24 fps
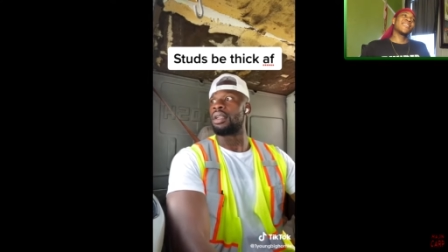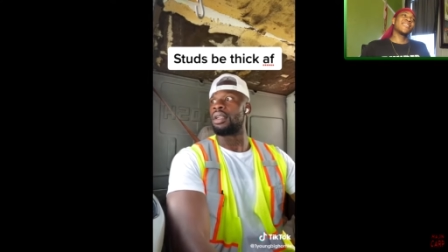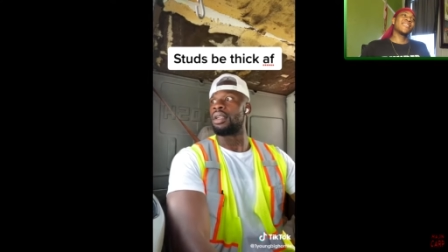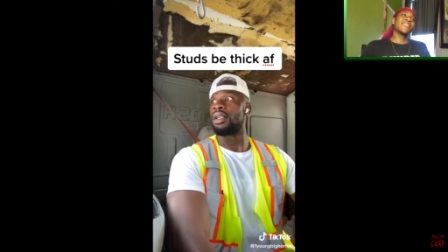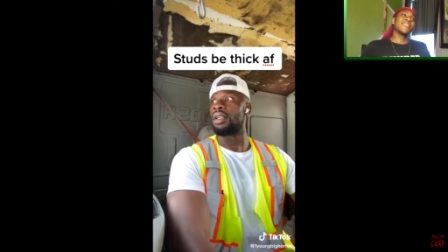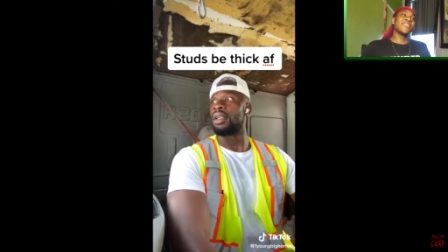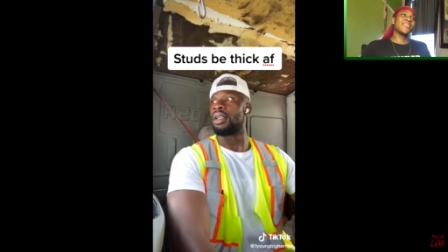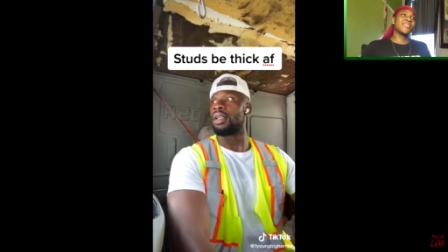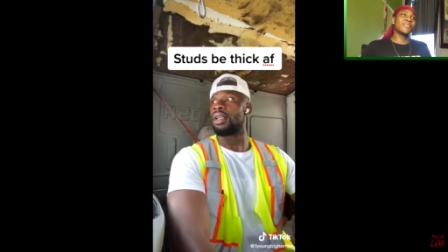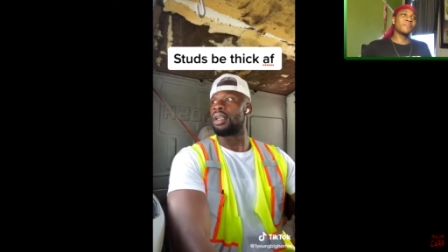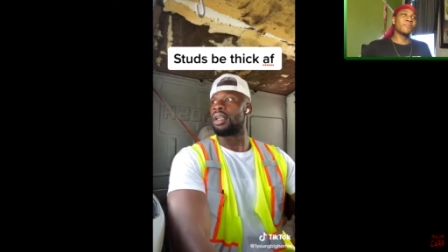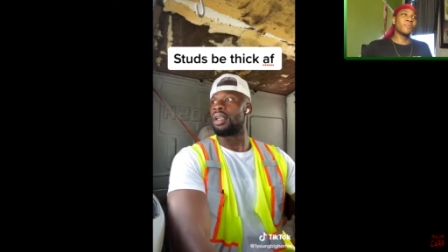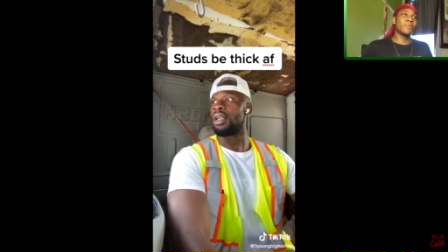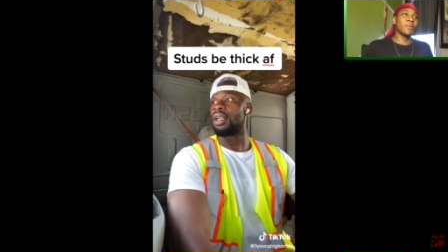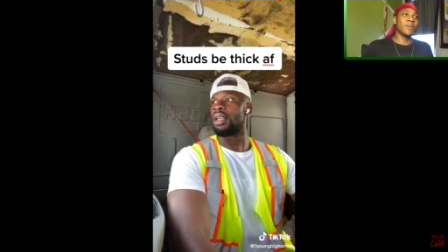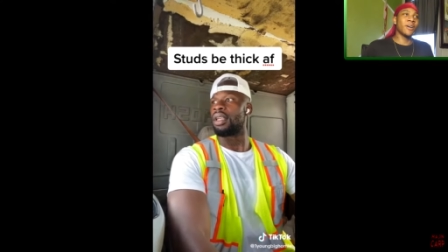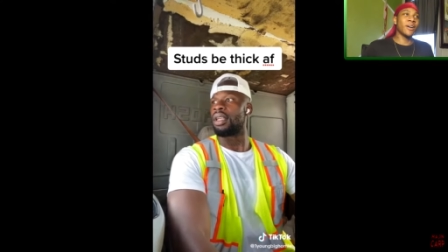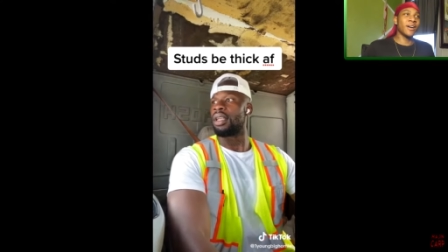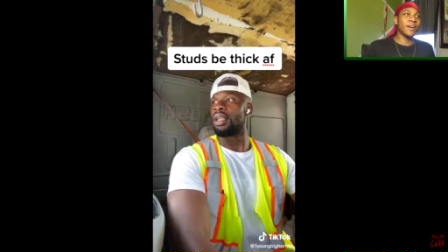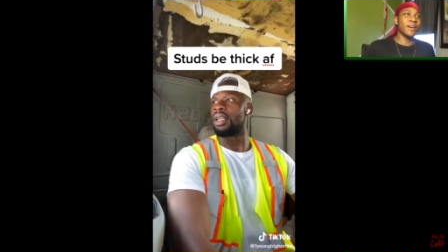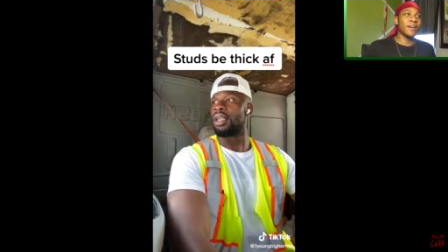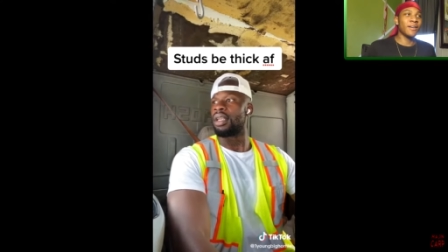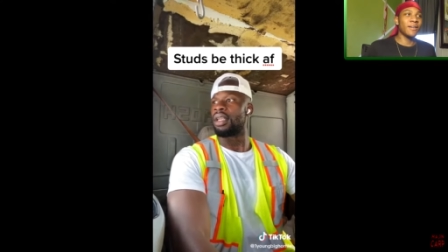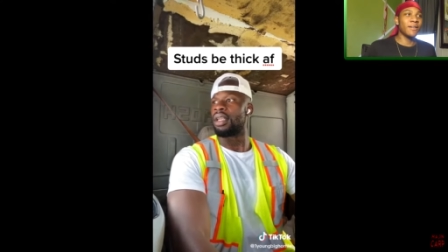This boy.
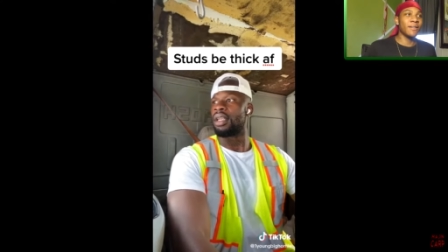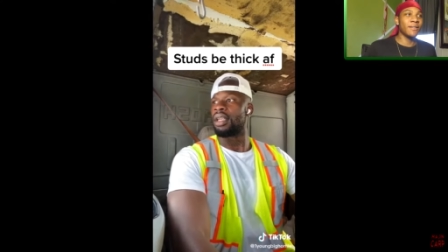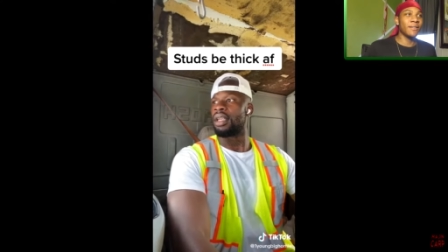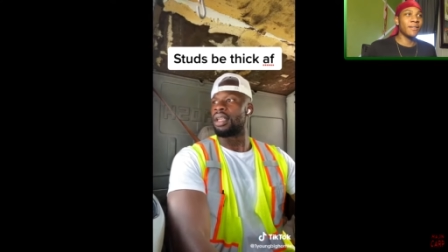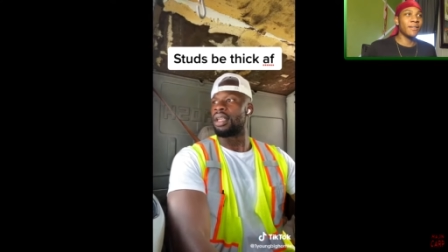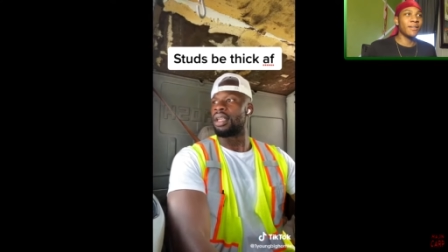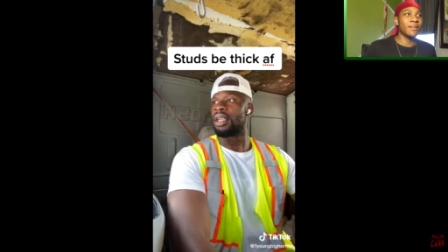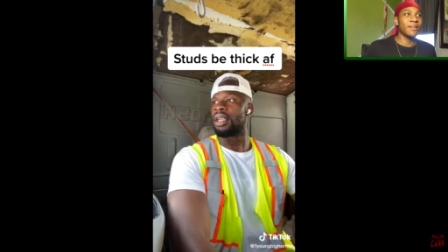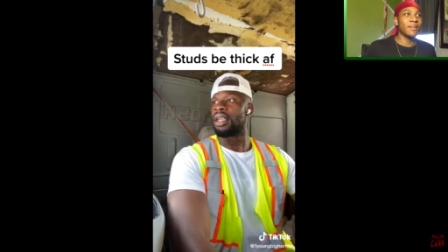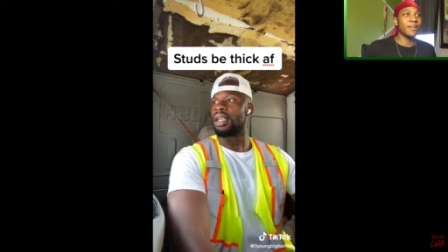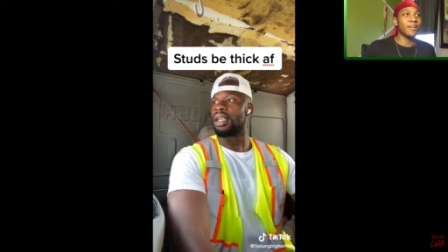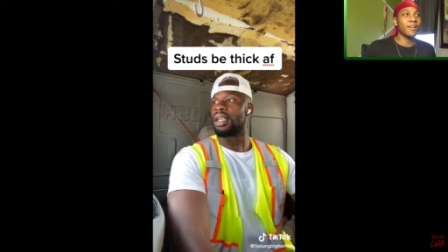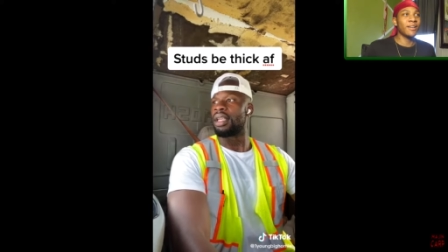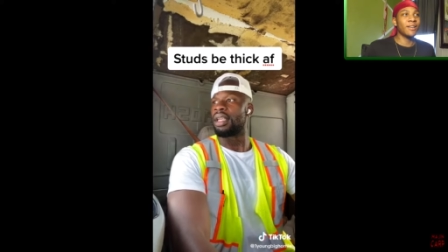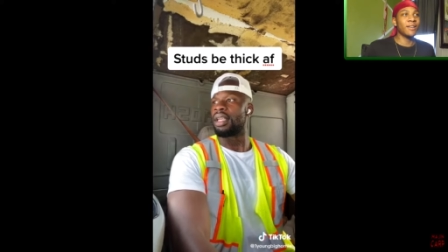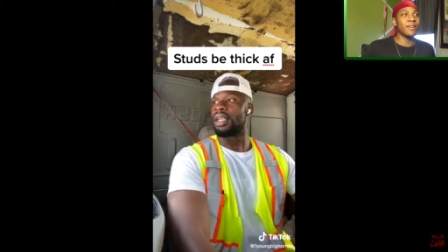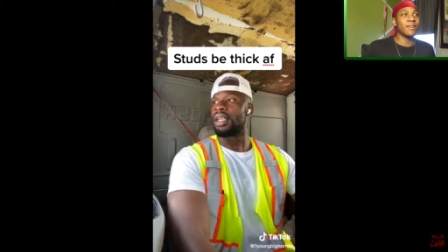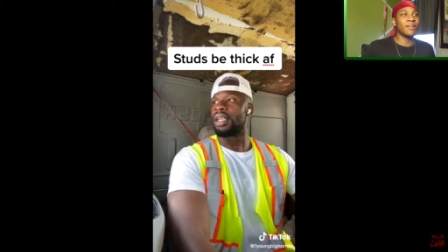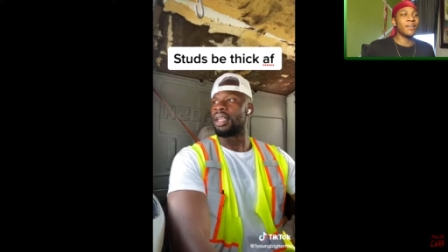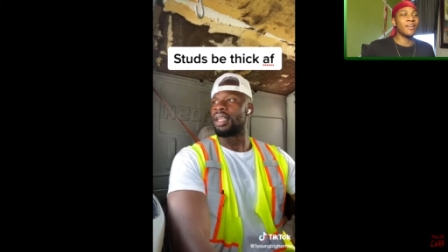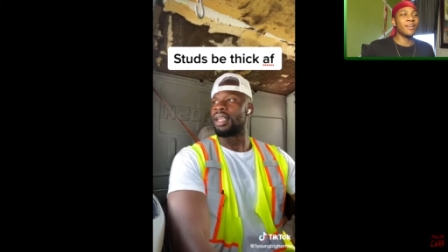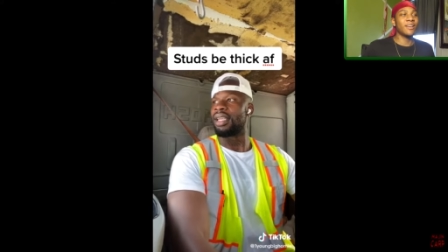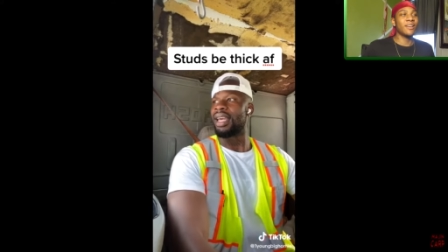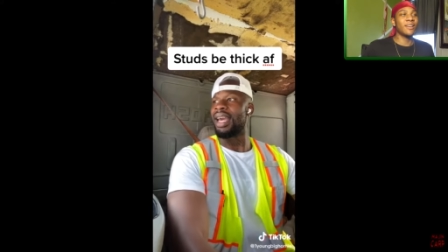God
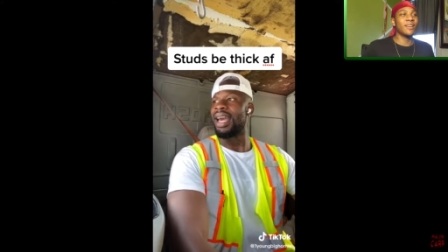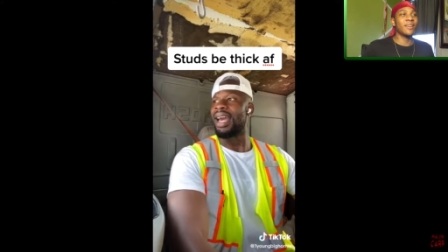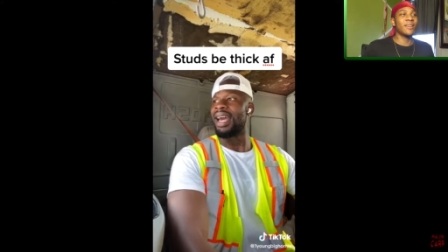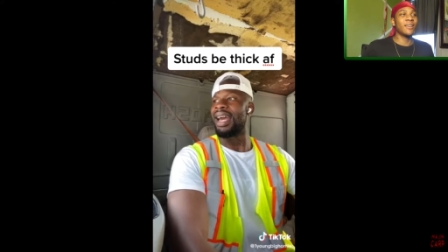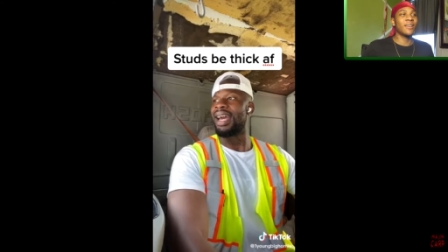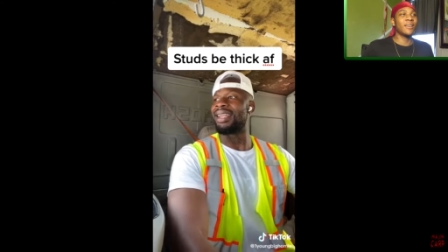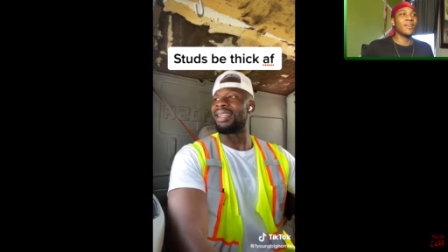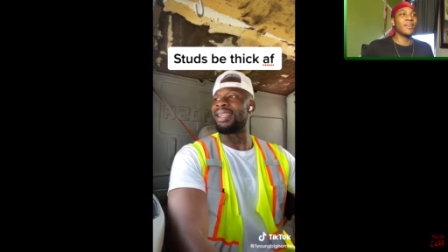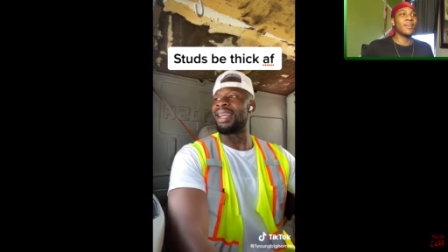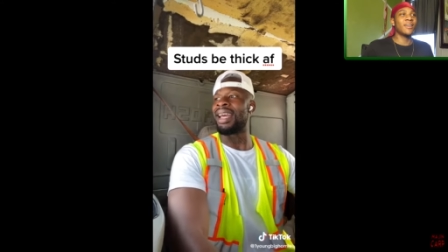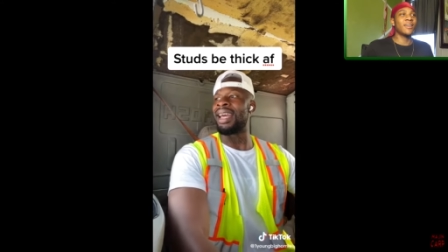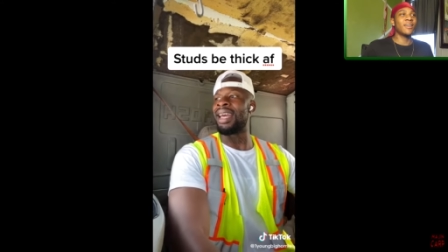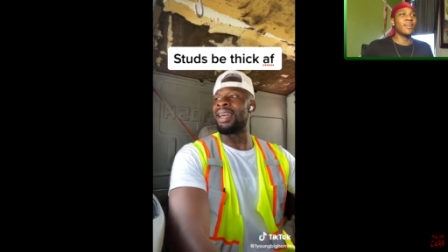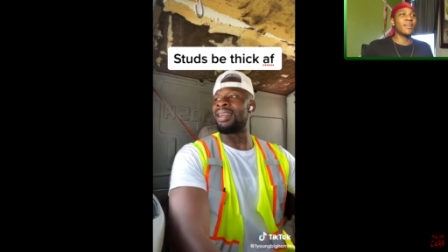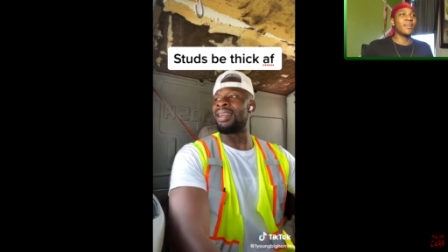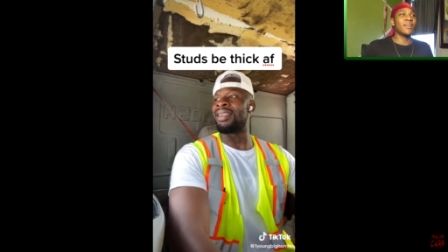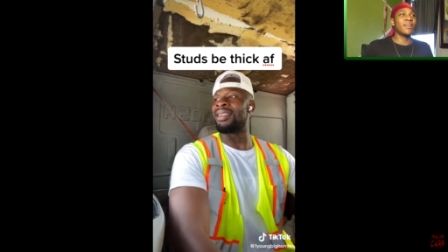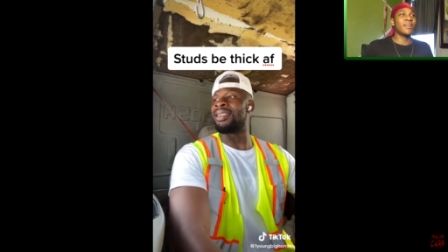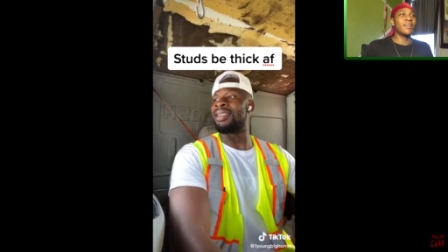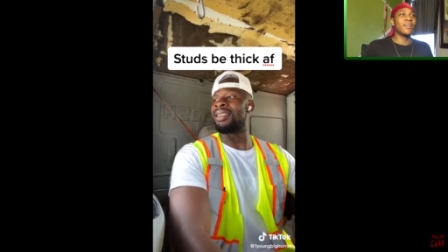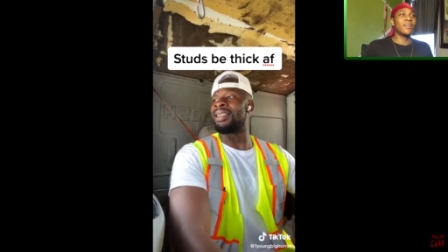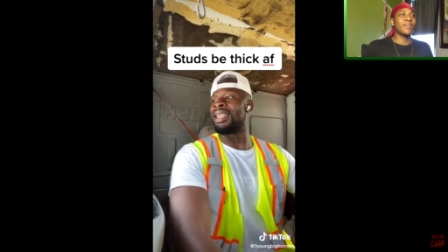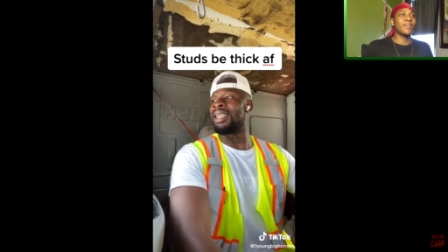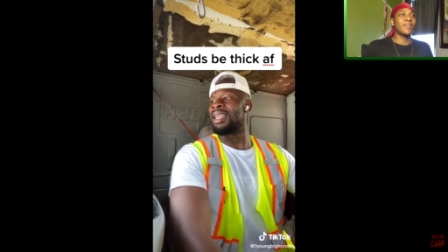ah, damn,
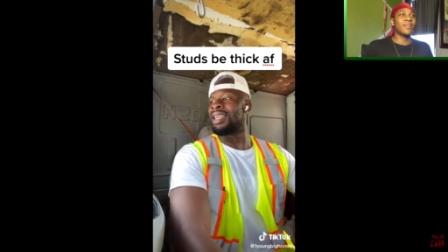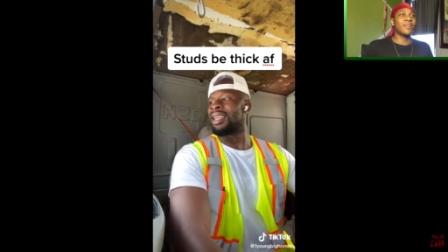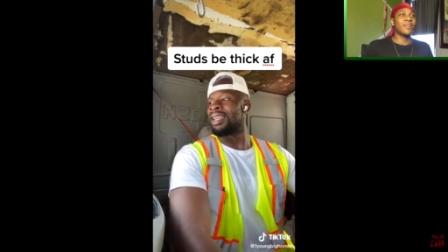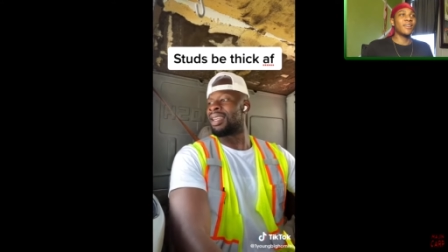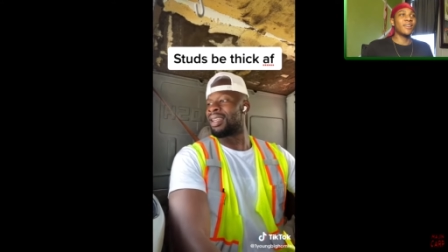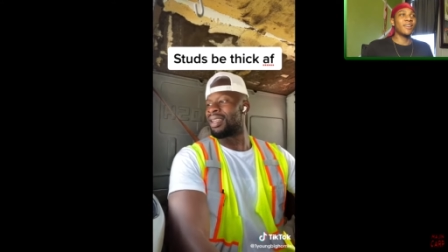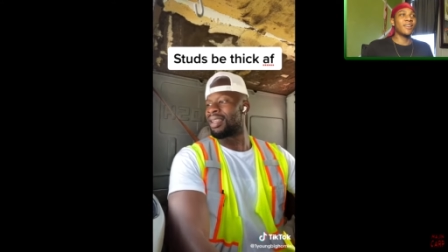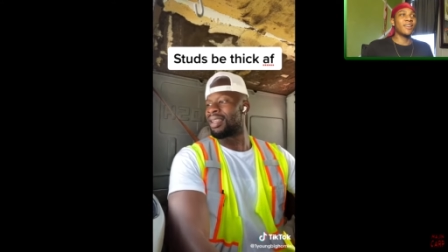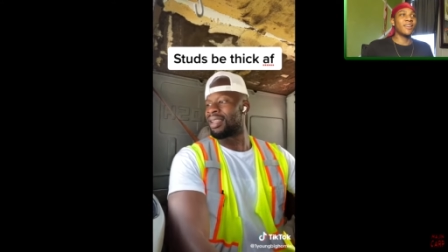La D.